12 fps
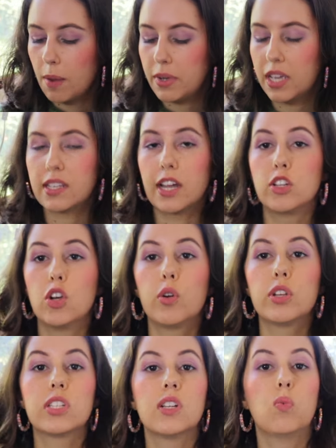because I
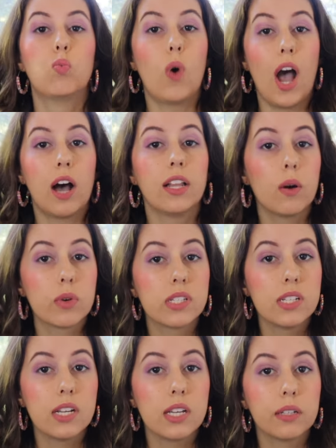noticed it while I was
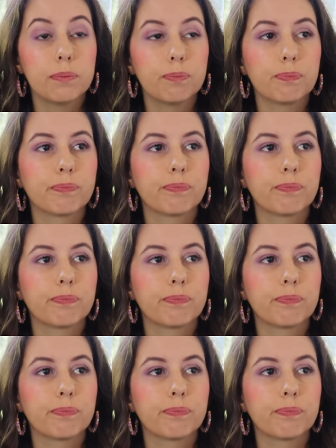knitting,